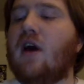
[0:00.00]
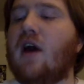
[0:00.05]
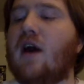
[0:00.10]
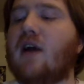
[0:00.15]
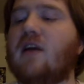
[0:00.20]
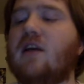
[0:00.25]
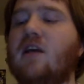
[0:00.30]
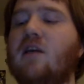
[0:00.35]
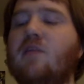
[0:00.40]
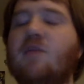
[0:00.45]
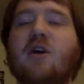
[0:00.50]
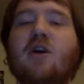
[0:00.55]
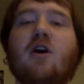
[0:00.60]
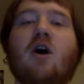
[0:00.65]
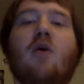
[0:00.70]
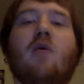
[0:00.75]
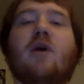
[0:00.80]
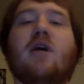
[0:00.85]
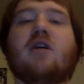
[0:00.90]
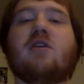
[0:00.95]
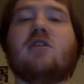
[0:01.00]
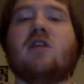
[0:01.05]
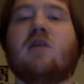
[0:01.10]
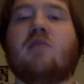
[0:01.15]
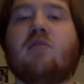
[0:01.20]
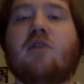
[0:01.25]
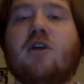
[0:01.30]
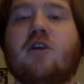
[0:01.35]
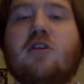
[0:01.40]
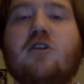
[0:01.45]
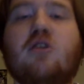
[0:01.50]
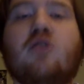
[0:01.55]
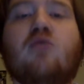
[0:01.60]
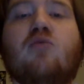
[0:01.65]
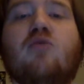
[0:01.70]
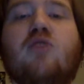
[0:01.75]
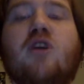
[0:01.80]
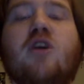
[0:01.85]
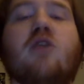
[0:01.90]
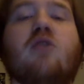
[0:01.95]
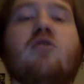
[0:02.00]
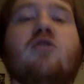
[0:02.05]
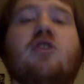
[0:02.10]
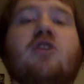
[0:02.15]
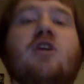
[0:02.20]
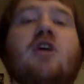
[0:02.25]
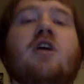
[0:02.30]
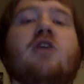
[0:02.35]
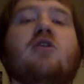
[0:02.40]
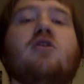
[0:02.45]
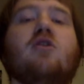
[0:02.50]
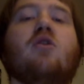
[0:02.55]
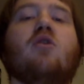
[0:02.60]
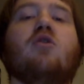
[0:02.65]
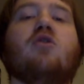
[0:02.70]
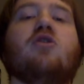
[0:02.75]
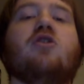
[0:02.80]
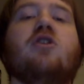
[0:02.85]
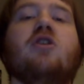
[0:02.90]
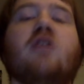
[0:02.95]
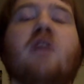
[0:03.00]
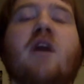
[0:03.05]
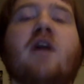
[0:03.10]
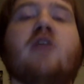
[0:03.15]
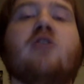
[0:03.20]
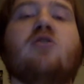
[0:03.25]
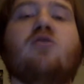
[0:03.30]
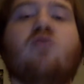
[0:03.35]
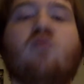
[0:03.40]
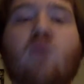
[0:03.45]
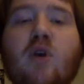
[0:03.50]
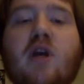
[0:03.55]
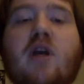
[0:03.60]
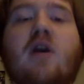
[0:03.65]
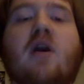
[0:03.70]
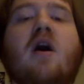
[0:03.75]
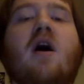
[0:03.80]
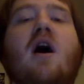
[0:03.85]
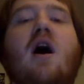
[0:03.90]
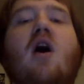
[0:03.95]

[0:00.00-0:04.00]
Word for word: and keep it going as they play two tilts against Hershey next week.